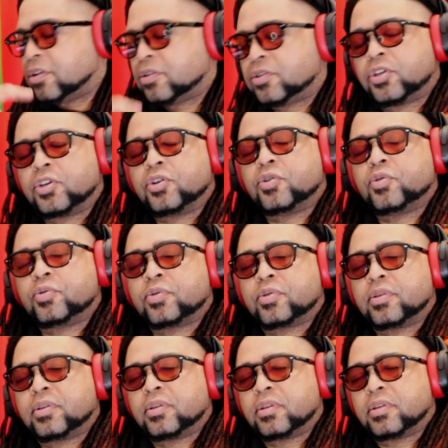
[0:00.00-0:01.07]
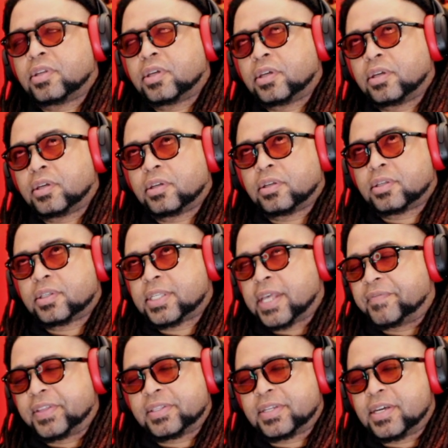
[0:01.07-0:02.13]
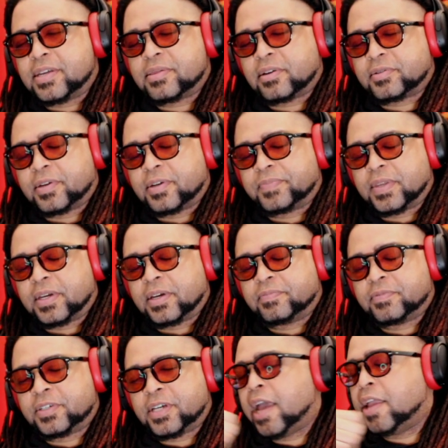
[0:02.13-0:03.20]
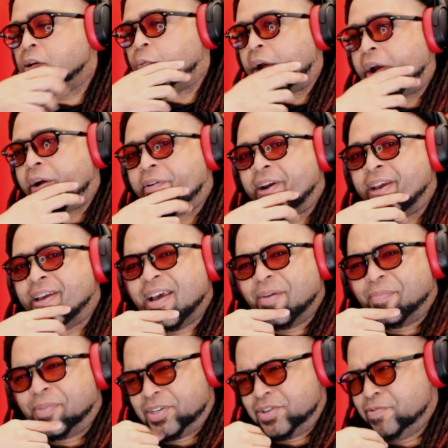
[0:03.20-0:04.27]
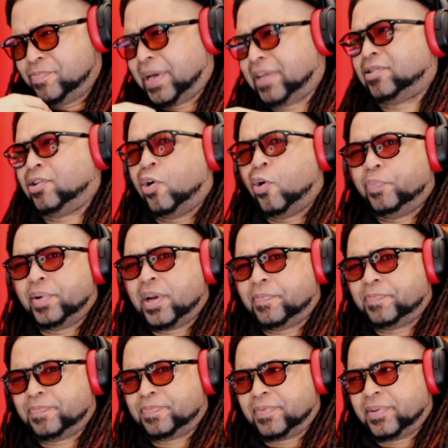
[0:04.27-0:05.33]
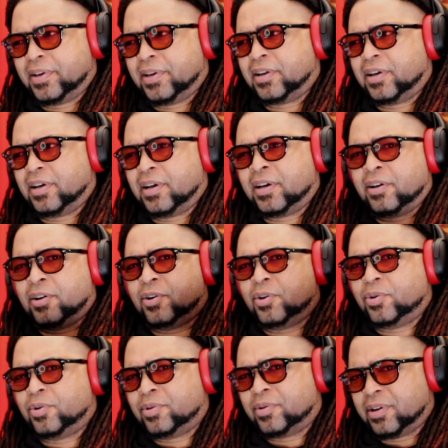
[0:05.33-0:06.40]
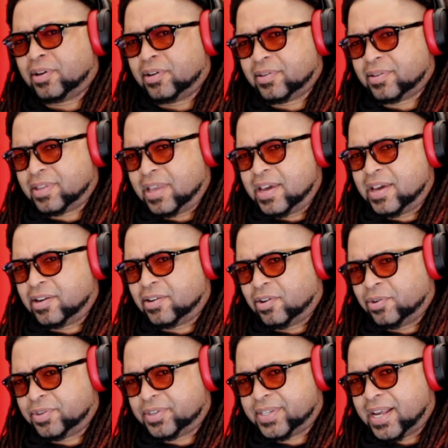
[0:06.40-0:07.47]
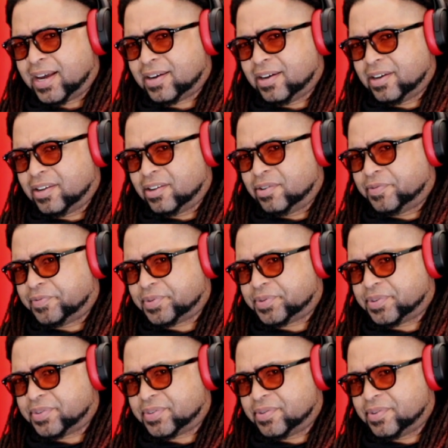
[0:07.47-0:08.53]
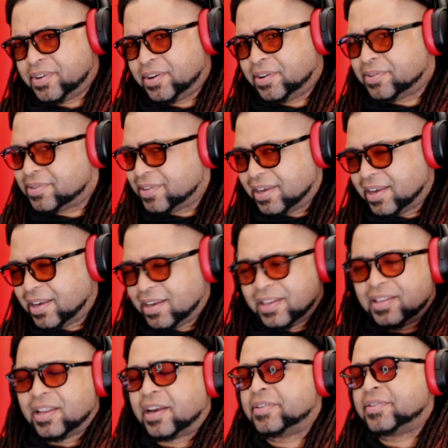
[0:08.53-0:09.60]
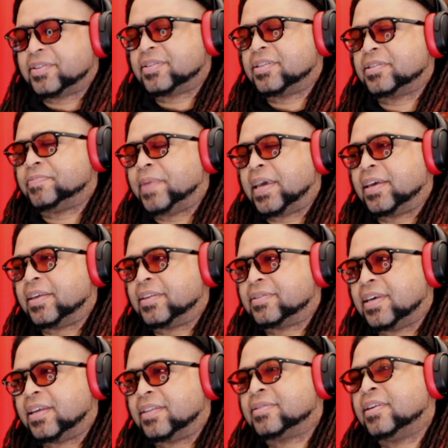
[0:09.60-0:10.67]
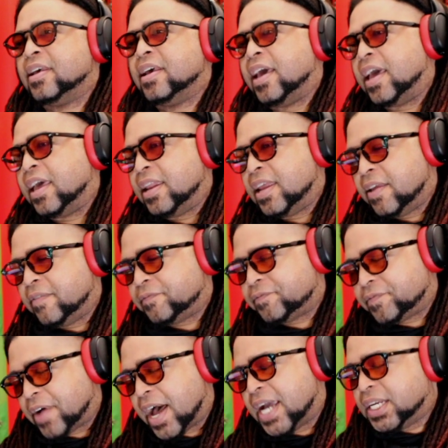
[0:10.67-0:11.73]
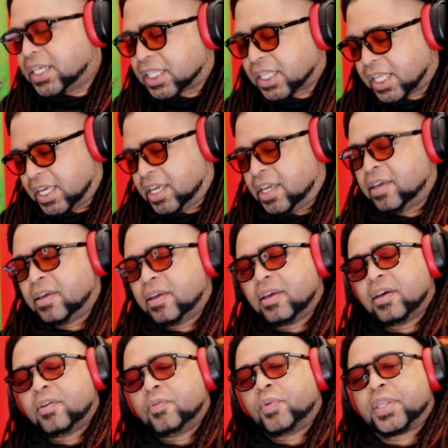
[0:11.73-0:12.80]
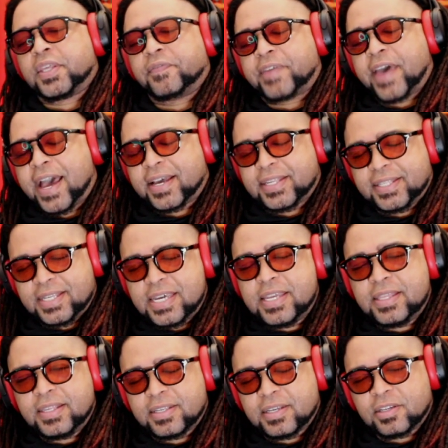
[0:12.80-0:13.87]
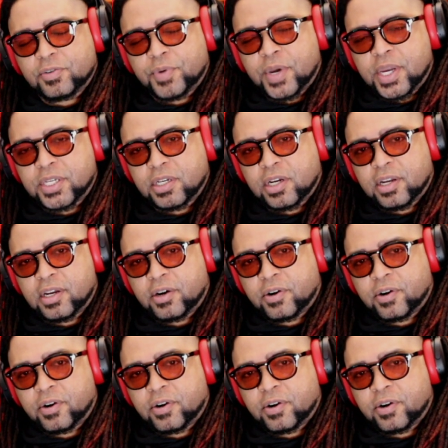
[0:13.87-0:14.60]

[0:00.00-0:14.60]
to the 17th or something of January. But you about to open up a whole thing in Osaka, Universal Studios? None of this is making sense. And then finally, with the vaccine situation on the